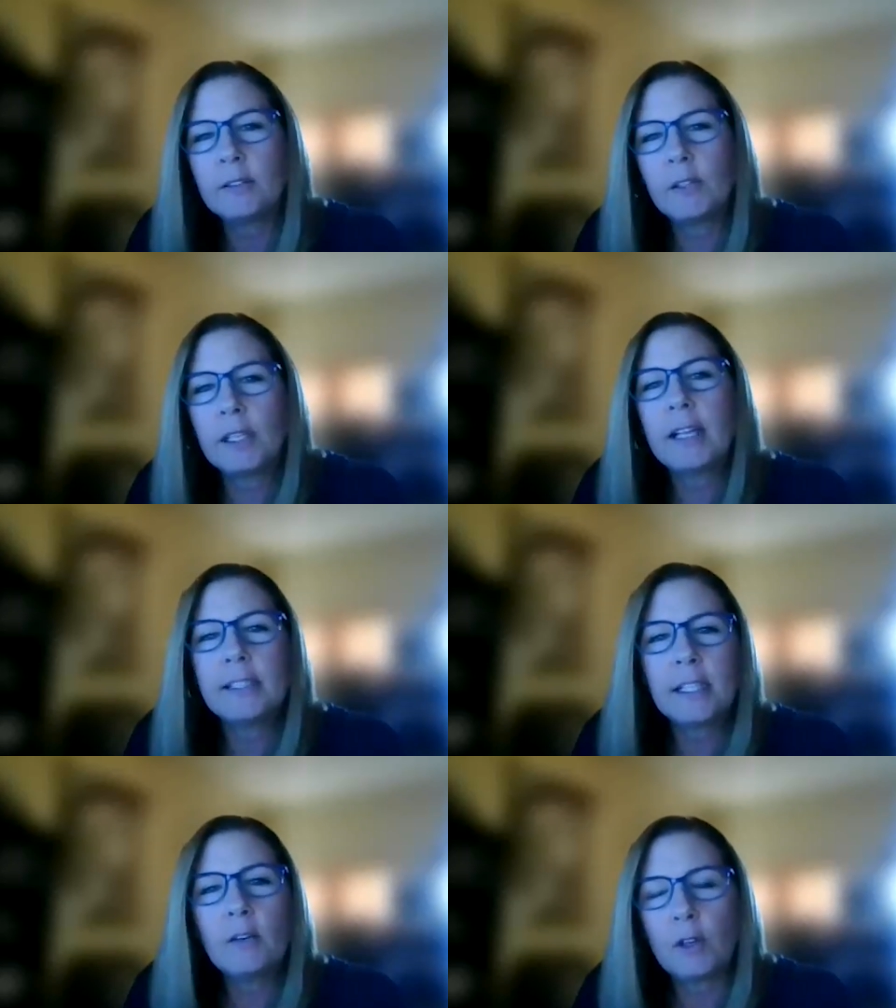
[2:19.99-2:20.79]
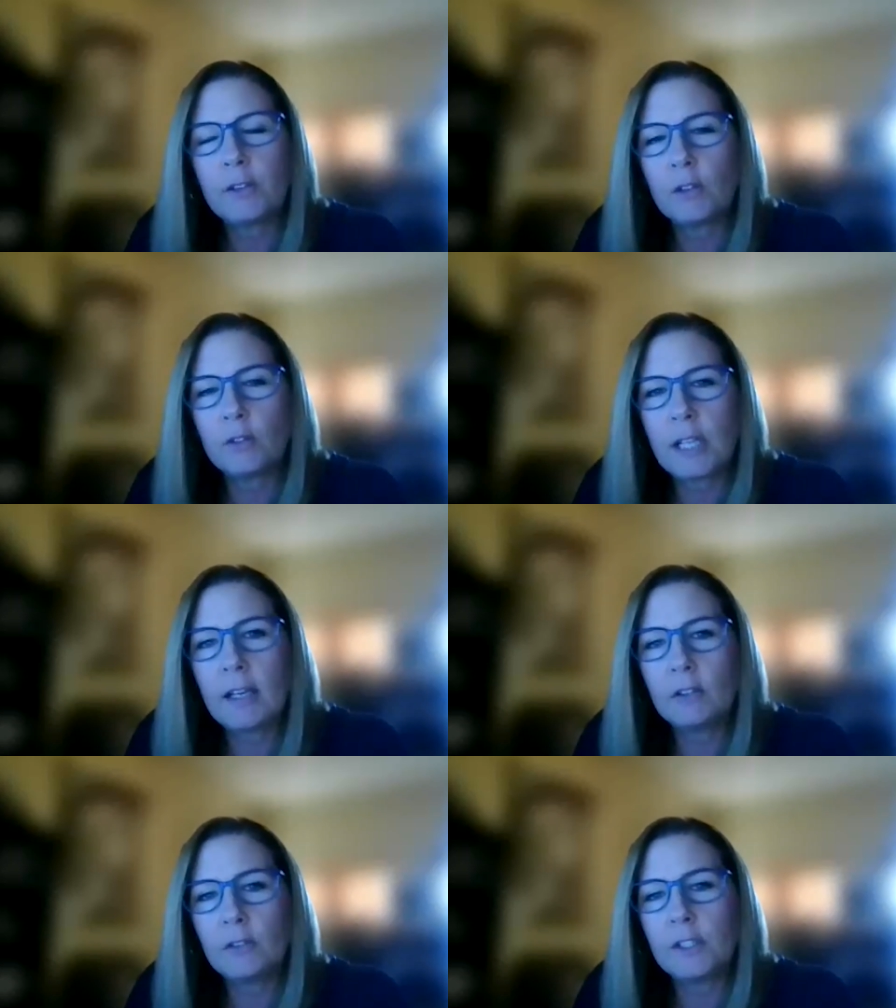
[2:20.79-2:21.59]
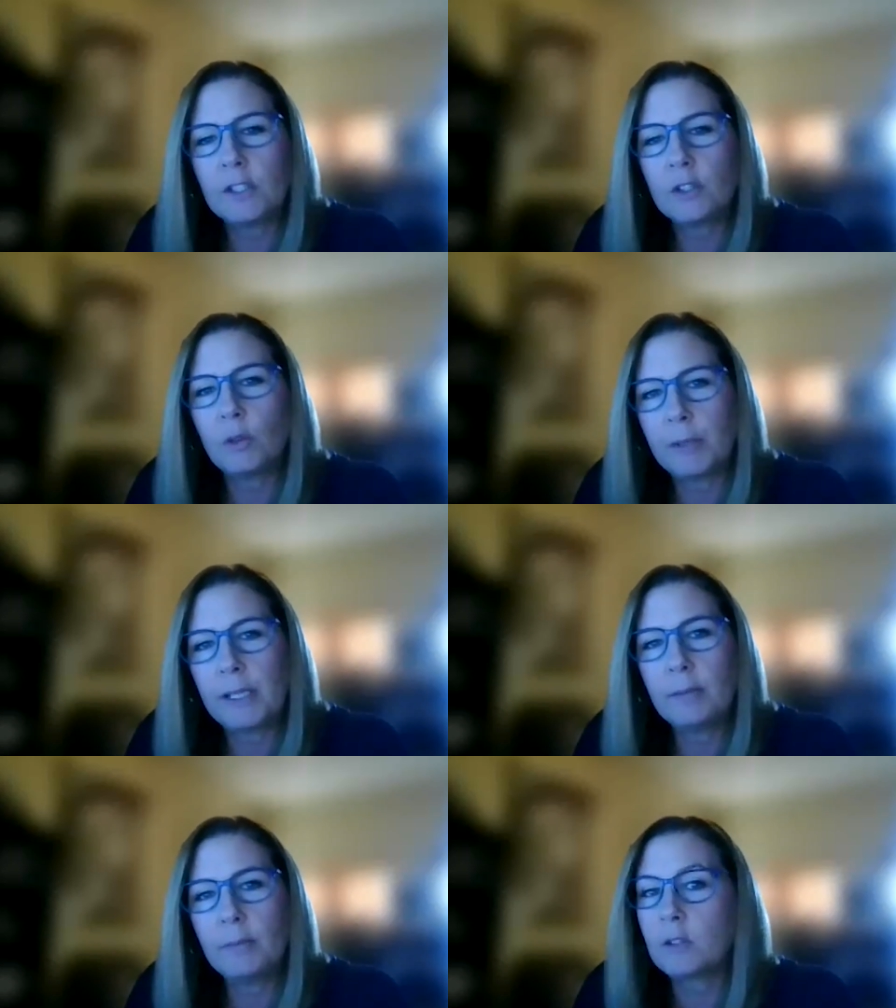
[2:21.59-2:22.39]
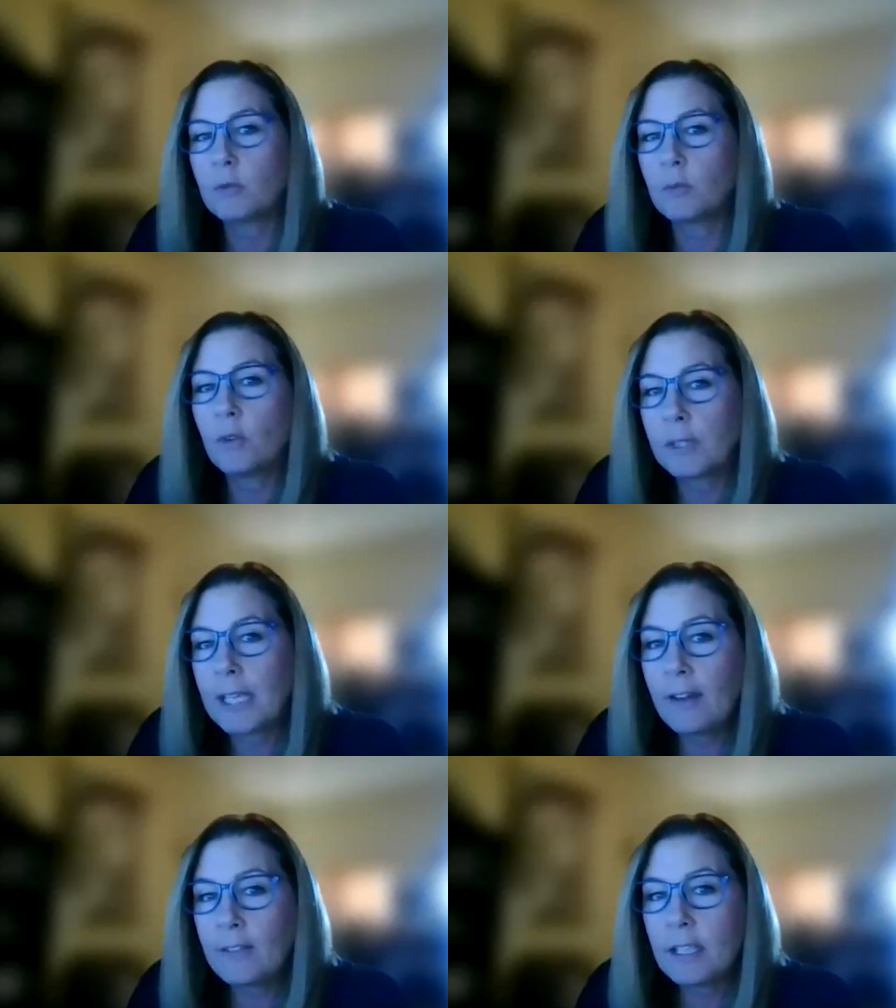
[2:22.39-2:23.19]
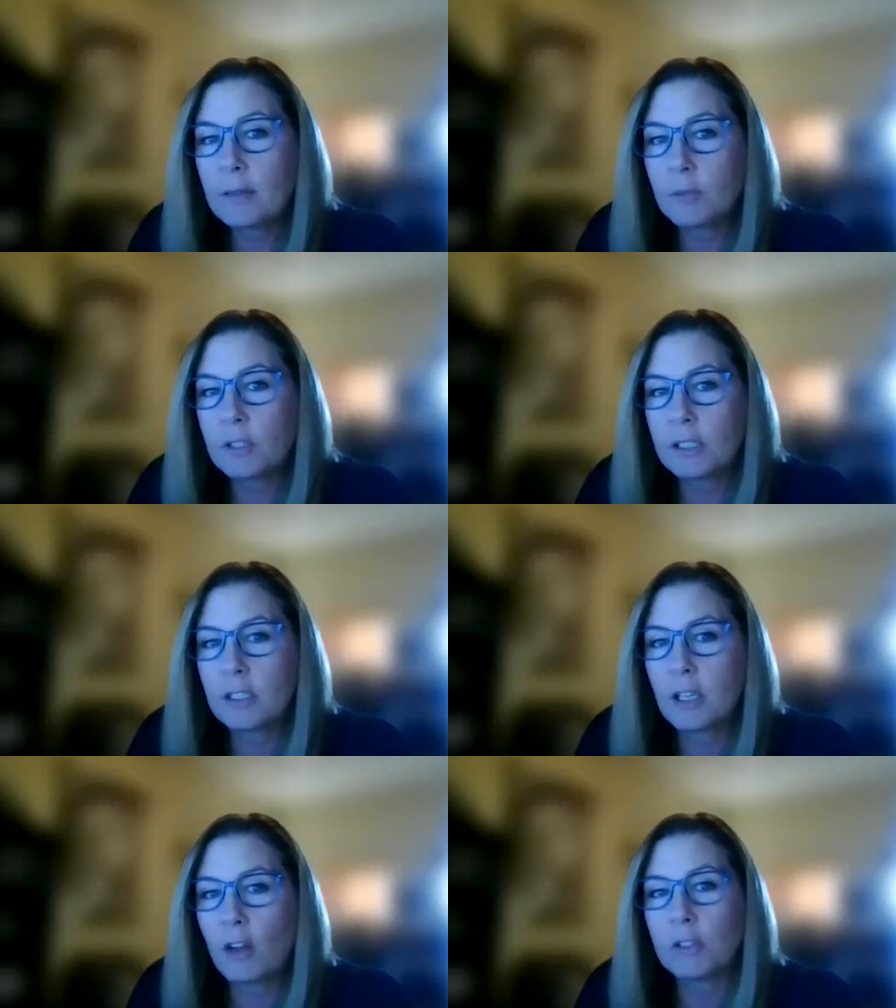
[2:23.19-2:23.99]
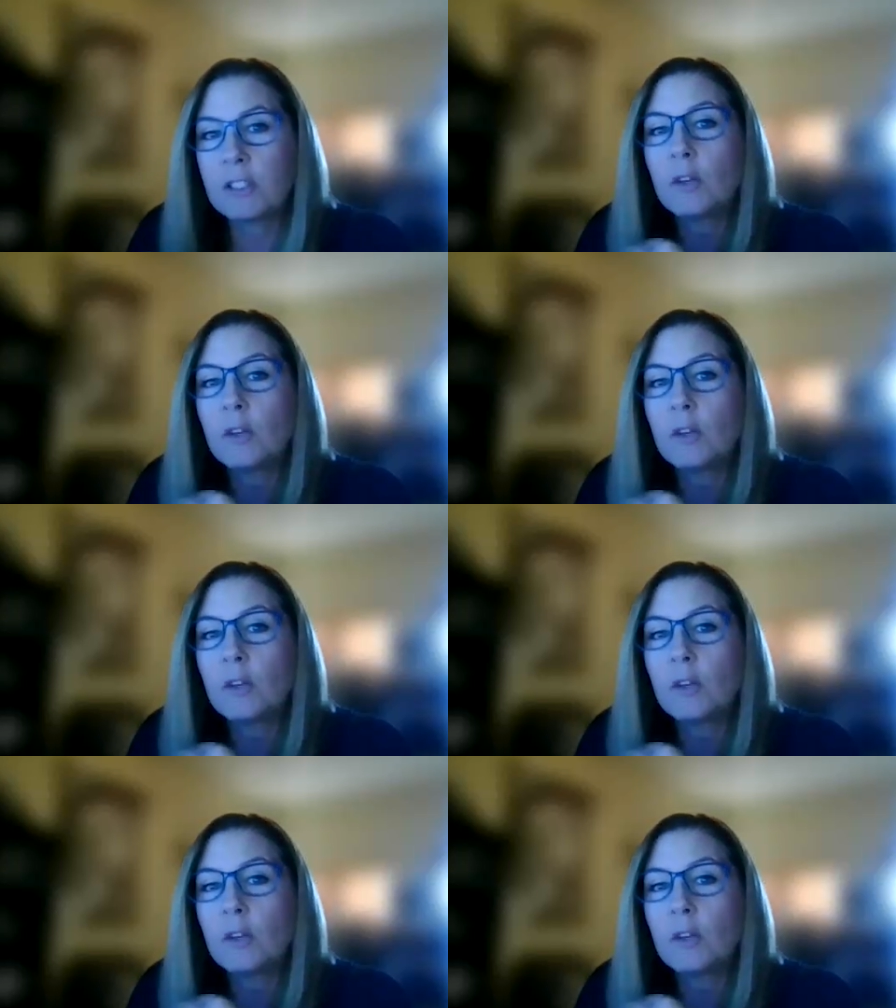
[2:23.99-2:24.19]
an idea of what those title fees will be because we only have a 10% tolerance.